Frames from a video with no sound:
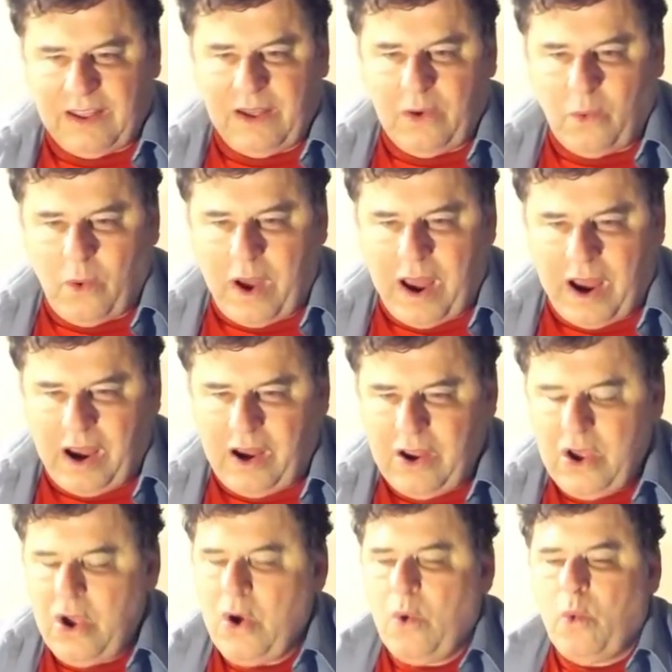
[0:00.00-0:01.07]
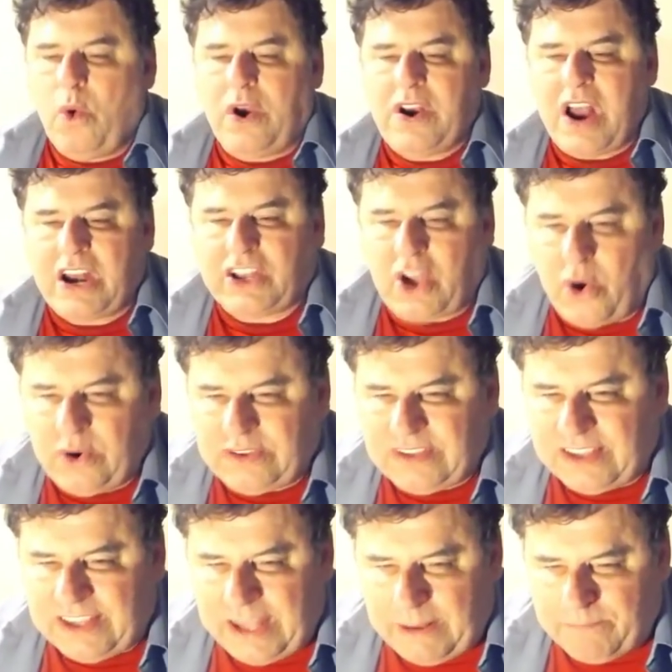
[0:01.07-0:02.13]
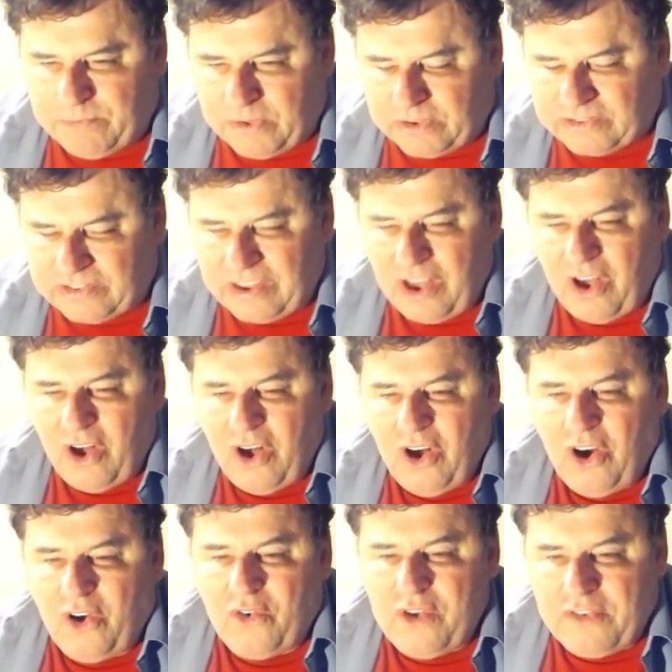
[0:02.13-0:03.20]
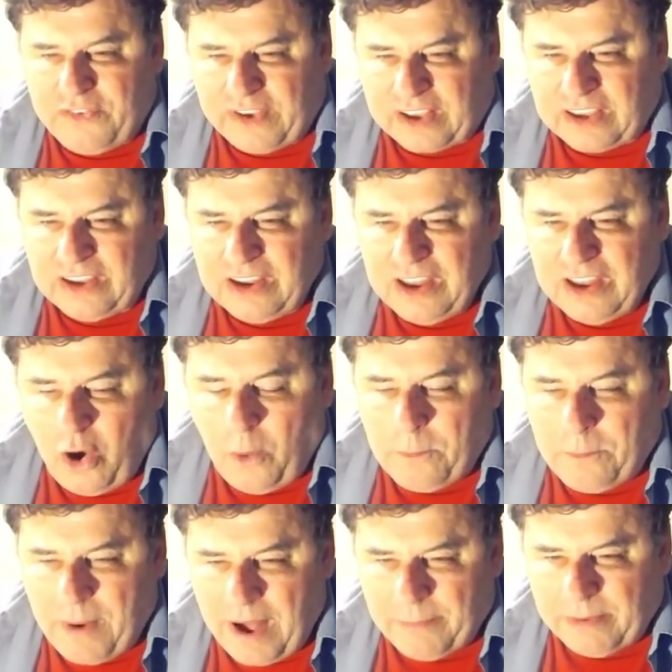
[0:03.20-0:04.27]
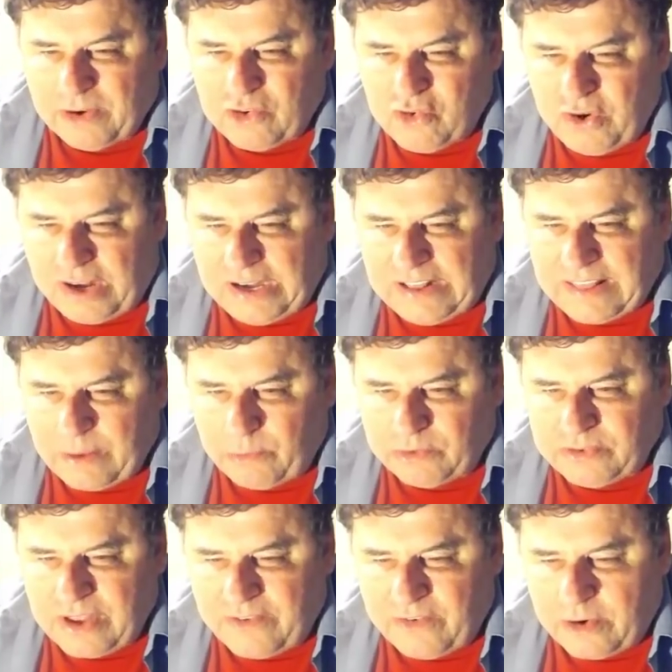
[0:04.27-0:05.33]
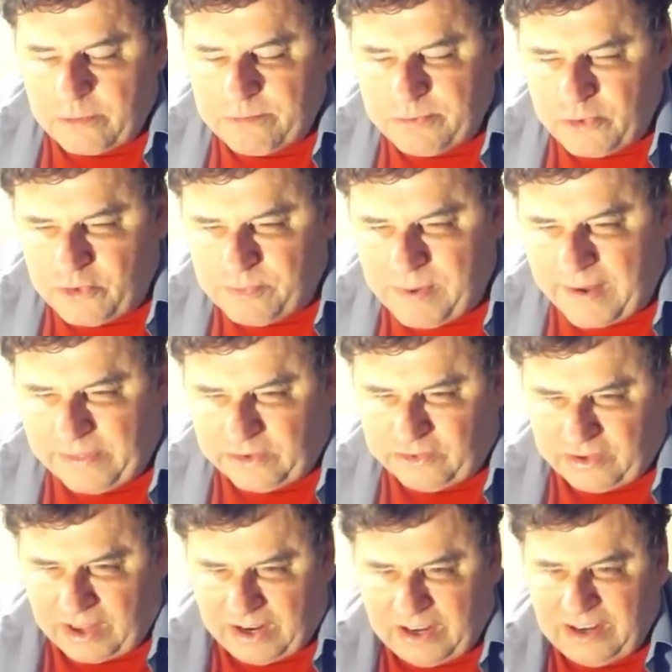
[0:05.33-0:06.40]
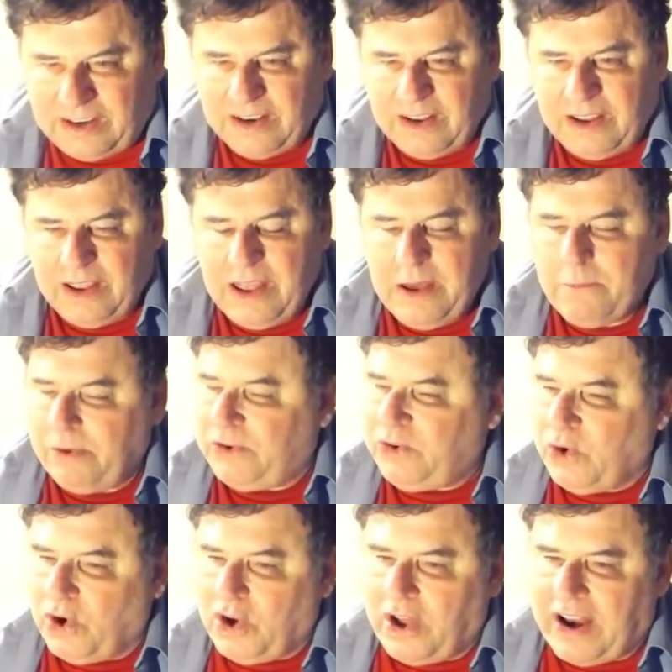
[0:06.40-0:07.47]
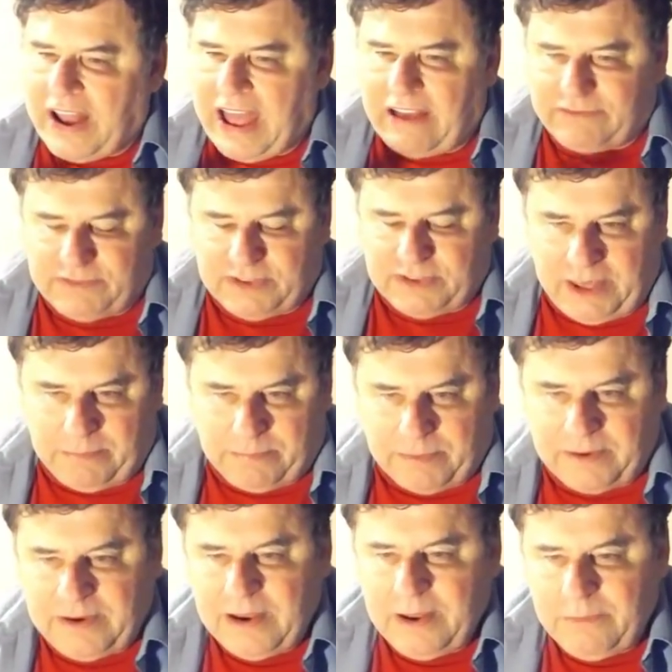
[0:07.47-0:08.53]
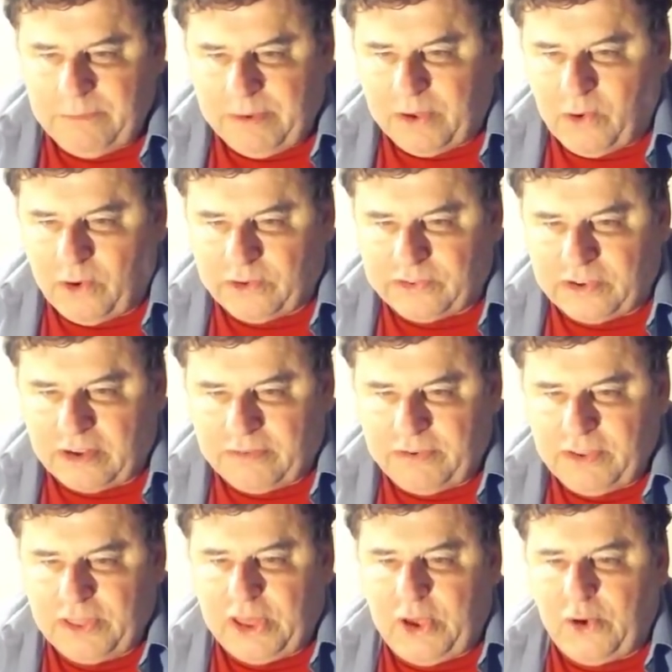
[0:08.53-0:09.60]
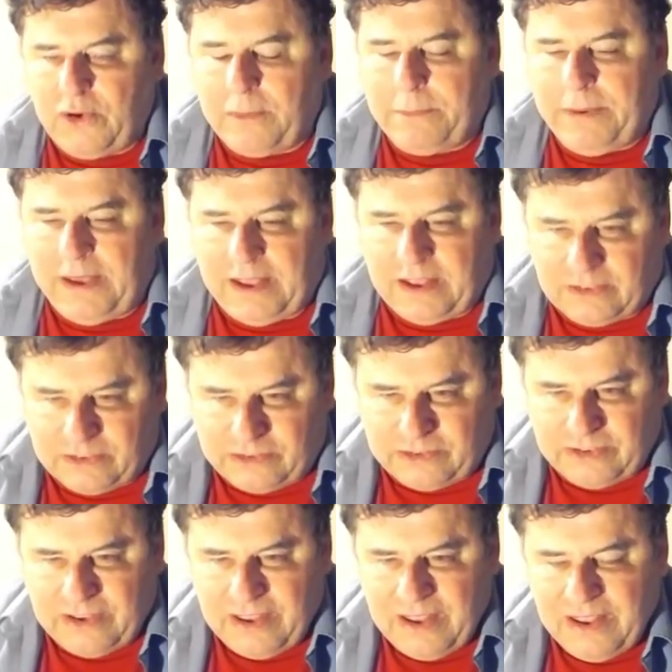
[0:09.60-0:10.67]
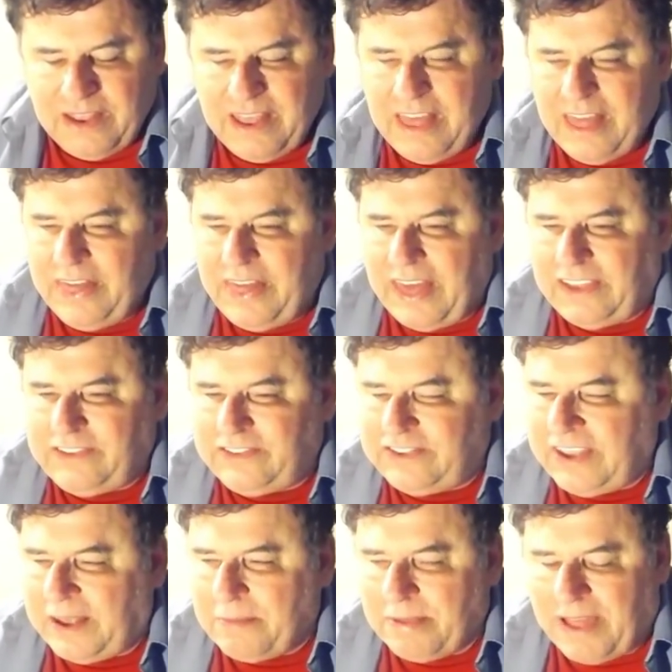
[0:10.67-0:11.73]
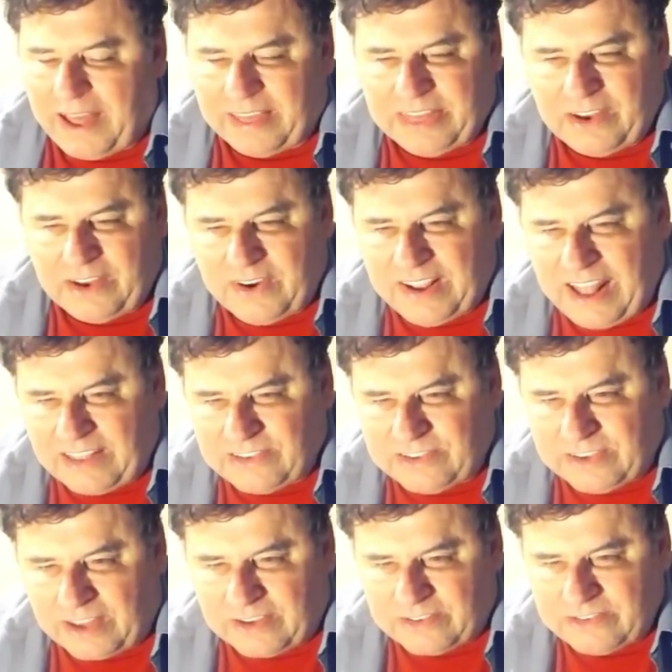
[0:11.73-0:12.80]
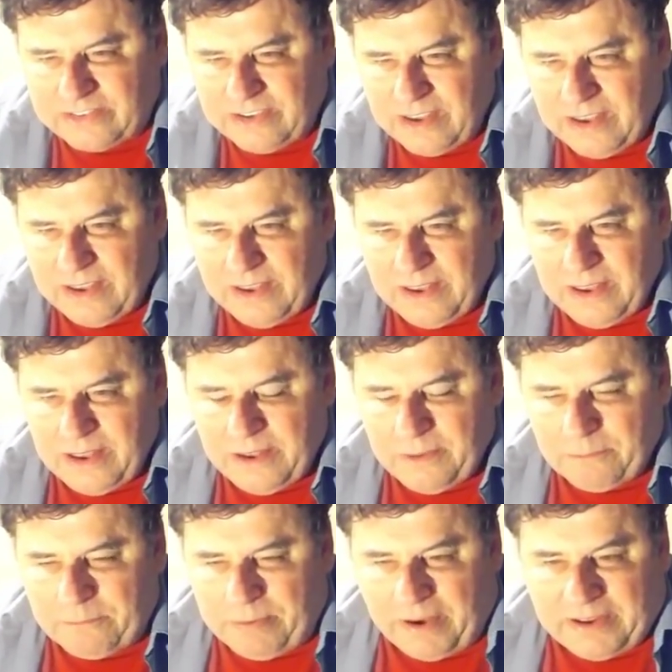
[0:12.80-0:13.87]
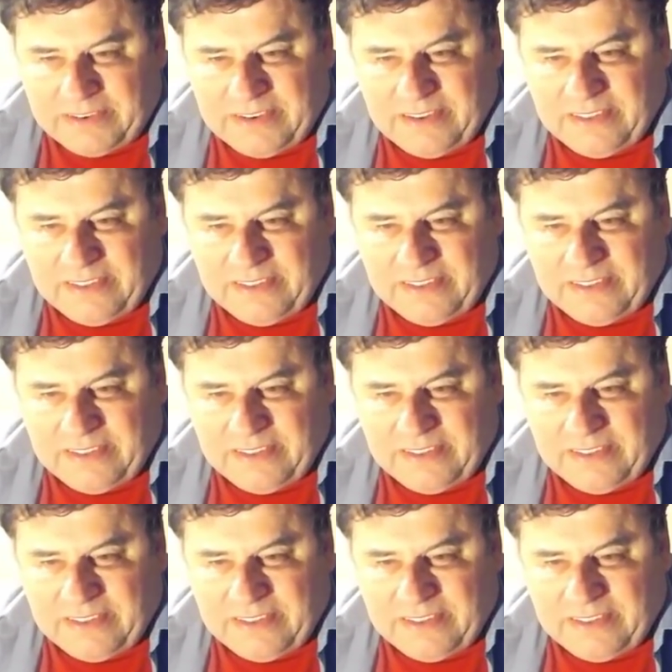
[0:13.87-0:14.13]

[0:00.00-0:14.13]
where we're not going to keep this horrific Obama treaty that was never approved by the Senate, but you're going to have to keep it because of the Europeans. They seem like they're against us, but